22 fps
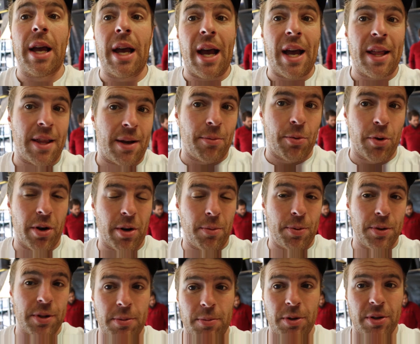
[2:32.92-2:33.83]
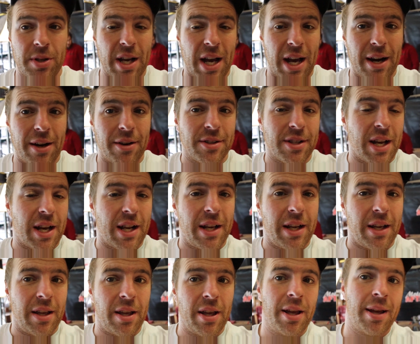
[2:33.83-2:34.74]
And then we're going to put some new tires on
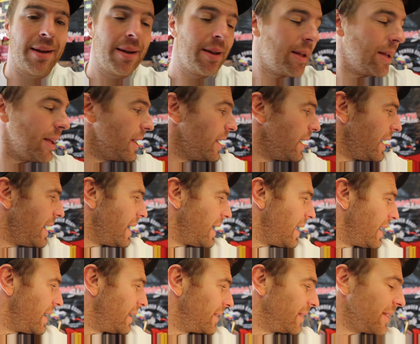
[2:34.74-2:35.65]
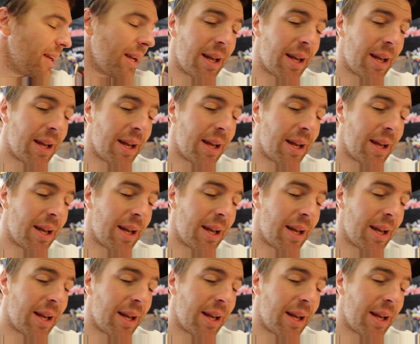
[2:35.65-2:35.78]
it. And